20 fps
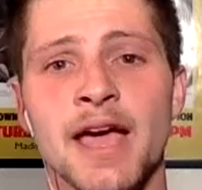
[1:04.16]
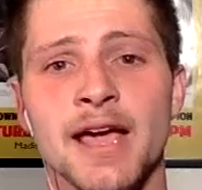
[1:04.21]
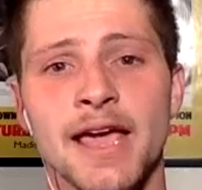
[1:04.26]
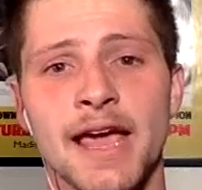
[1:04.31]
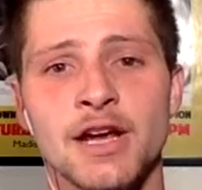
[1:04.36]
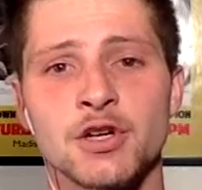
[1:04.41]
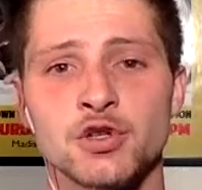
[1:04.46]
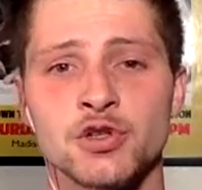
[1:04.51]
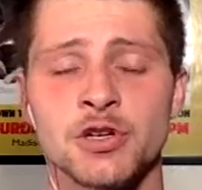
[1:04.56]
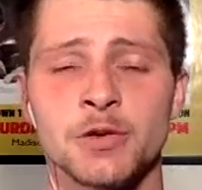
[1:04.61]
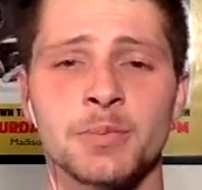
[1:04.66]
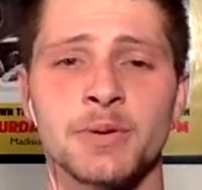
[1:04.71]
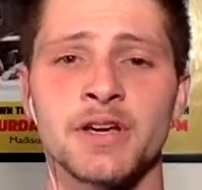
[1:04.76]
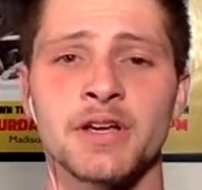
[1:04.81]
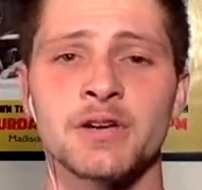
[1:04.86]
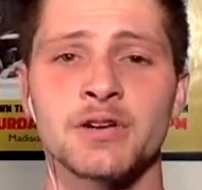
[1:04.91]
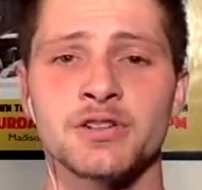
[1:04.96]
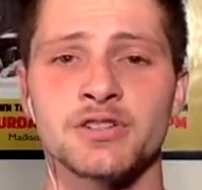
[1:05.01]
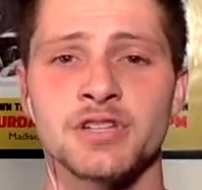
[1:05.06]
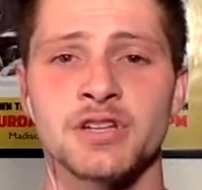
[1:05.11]
back Adrian
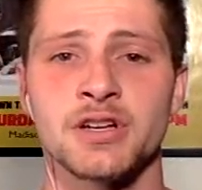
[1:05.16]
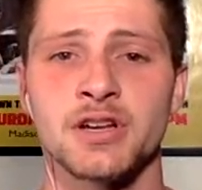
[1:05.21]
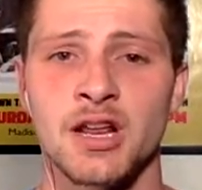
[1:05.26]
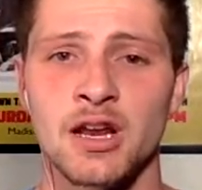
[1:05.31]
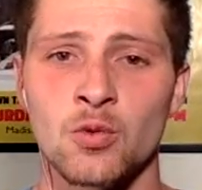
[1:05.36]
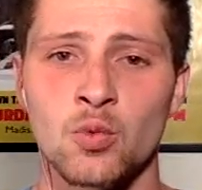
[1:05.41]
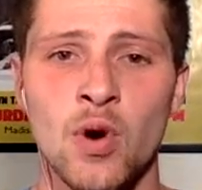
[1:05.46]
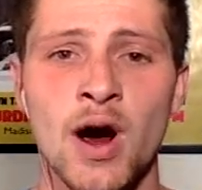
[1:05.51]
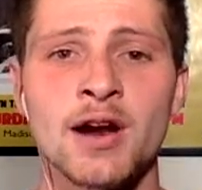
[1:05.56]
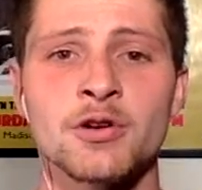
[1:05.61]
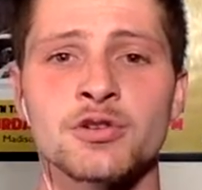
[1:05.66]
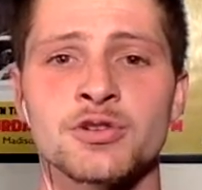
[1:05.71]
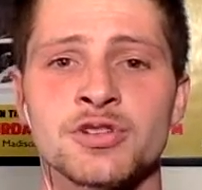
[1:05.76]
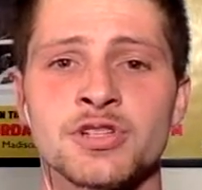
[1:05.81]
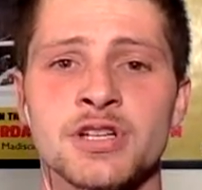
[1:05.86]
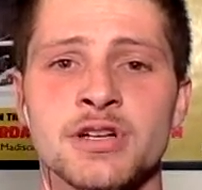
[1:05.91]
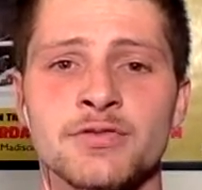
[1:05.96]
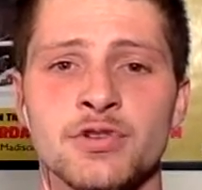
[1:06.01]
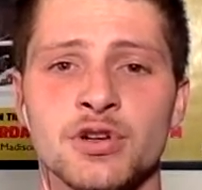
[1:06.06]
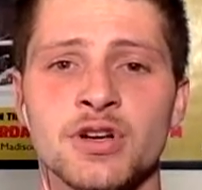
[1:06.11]
Peterson, and wide
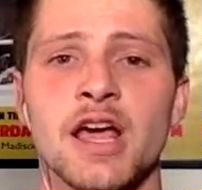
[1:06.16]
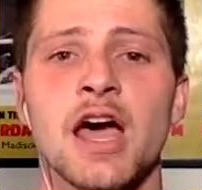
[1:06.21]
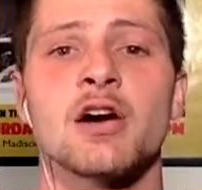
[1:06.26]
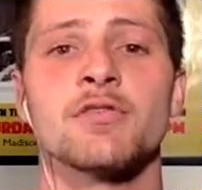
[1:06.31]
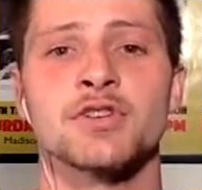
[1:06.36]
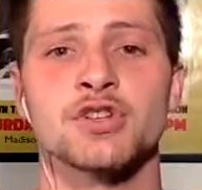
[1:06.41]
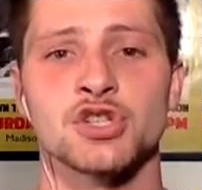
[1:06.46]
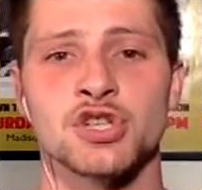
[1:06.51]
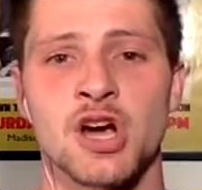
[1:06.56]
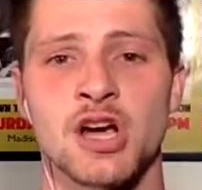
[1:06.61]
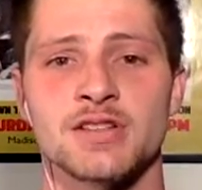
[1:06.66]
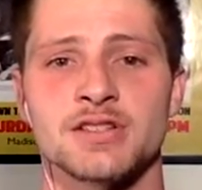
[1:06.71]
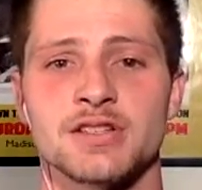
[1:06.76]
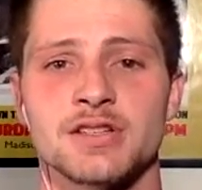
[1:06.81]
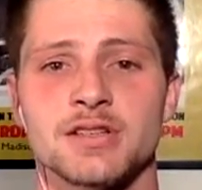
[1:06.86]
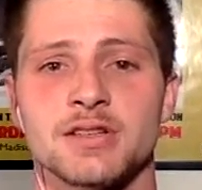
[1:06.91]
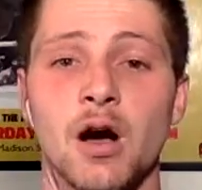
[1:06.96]
receiver Calvin Johnson.